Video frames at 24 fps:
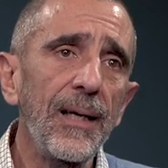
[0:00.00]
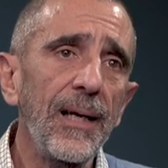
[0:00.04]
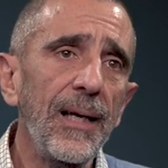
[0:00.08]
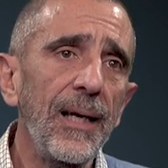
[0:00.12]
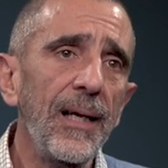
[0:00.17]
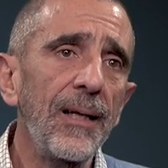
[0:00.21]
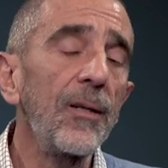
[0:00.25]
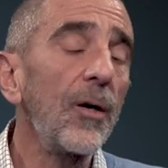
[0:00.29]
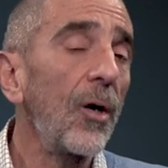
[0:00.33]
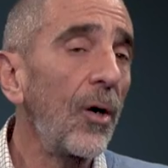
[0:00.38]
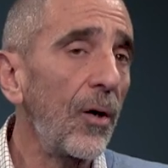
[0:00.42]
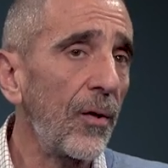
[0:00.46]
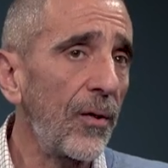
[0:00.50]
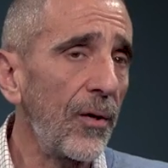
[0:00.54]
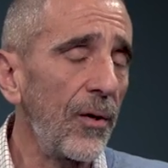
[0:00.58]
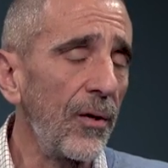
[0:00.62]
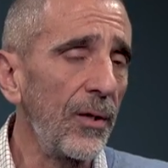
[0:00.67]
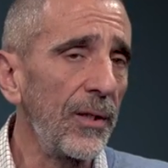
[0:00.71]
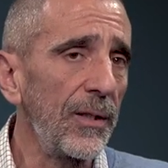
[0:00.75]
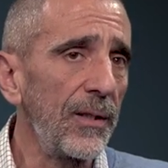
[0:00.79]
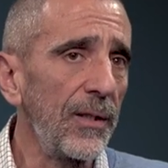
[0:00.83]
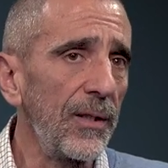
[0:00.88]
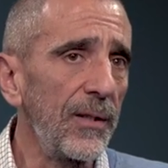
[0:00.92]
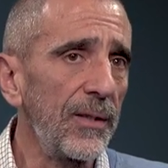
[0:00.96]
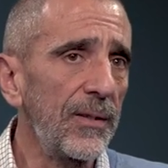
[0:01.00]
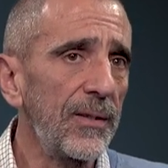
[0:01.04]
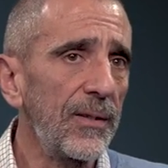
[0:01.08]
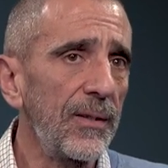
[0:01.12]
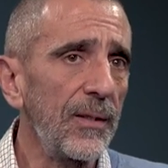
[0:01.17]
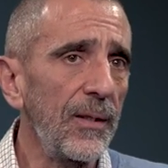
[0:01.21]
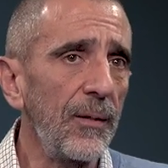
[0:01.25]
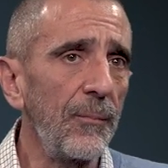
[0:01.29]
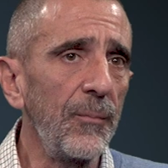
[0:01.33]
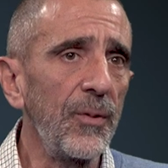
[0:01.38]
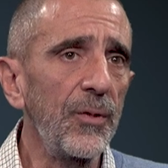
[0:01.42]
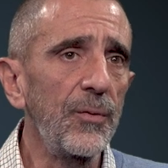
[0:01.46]
and authorities,
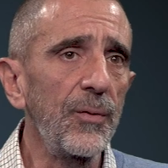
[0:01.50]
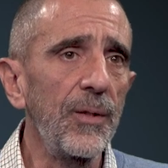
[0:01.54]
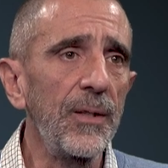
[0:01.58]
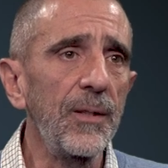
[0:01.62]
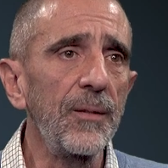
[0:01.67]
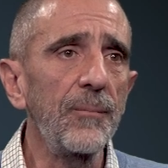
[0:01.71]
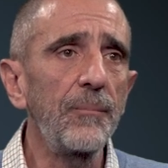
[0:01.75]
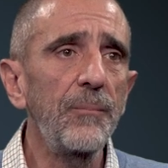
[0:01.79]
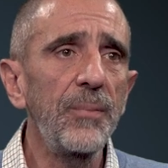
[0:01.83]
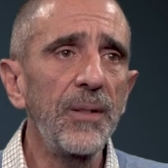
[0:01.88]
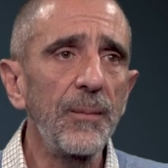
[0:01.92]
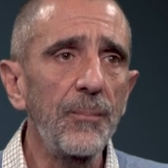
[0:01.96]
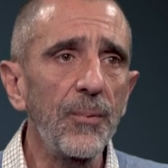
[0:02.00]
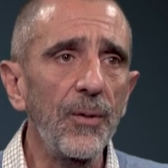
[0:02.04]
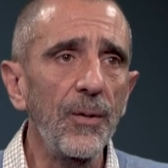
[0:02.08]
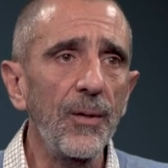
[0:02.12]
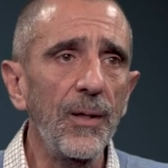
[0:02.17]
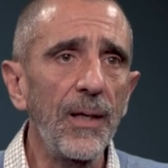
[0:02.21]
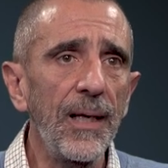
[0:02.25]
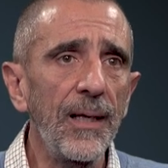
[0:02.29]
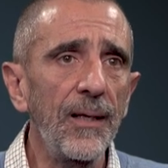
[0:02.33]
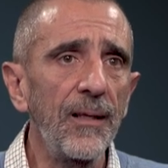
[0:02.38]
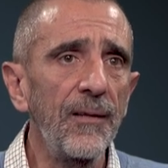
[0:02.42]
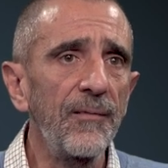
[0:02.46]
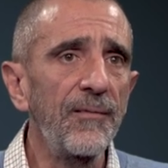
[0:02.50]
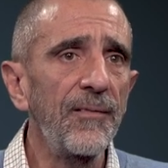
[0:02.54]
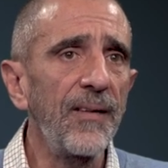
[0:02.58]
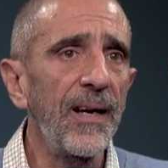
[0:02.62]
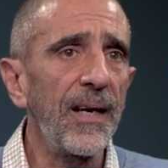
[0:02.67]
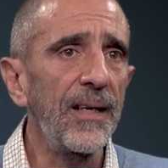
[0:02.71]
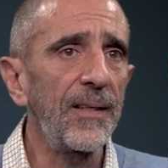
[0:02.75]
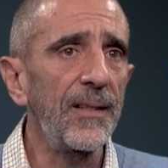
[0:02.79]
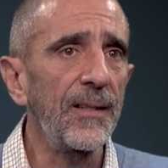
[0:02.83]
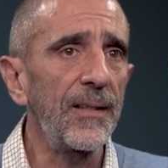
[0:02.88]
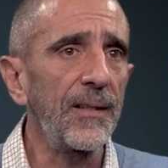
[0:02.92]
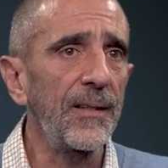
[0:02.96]
in between people and the
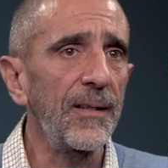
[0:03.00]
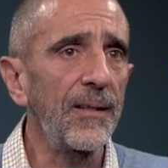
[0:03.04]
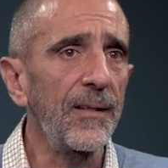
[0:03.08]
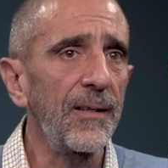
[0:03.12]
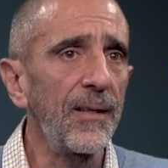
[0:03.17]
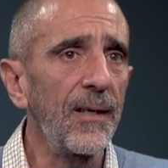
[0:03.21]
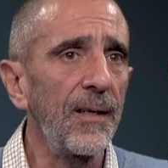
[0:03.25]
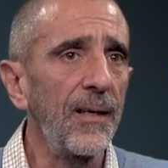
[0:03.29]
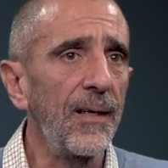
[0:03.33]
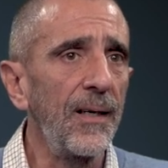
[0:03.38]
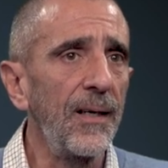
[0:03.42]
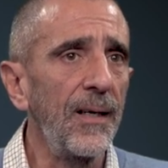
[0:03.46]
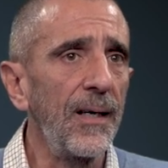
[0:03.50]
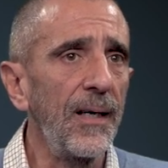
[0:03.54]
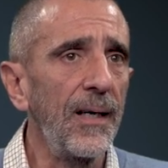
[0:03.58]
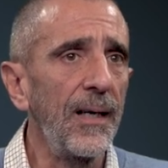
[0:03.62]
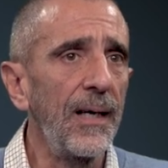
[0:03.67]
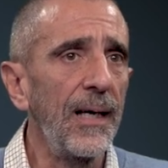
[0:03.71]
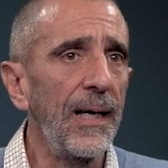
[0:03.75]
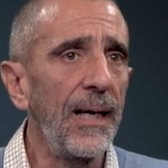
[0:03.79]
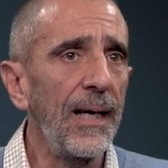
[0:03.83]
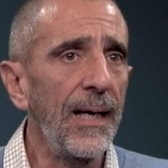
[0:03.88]
fighting uh,